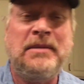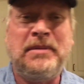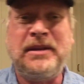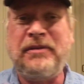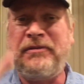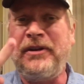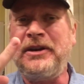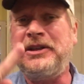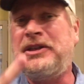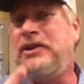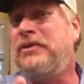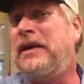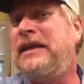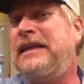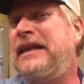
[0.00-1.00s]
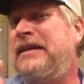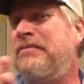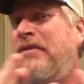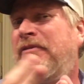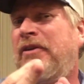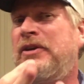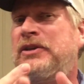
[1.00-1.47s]
But the first two I did
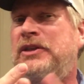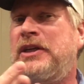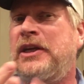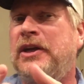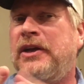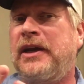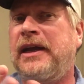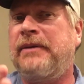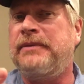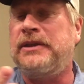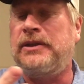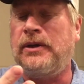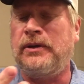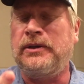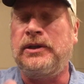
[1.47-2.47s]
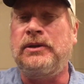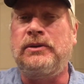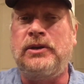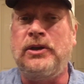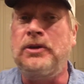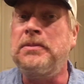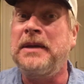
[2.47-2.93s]
in the first year I was on
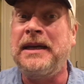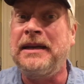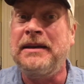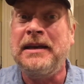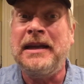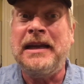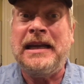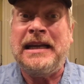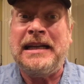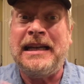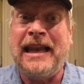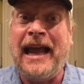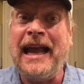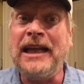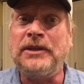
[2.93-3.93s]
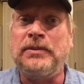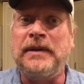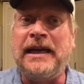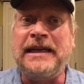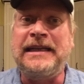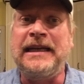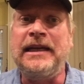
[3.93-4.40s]
YouTube, and last
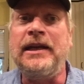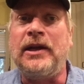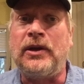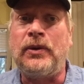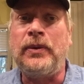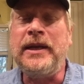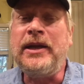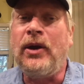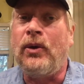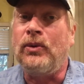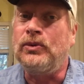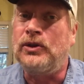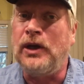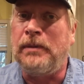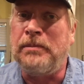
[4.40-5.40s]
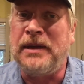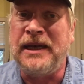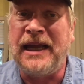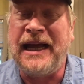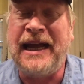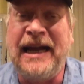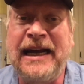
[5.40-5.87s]
one I did, a Creole
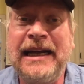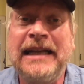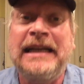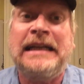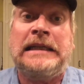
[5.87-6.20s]
Jambalaya,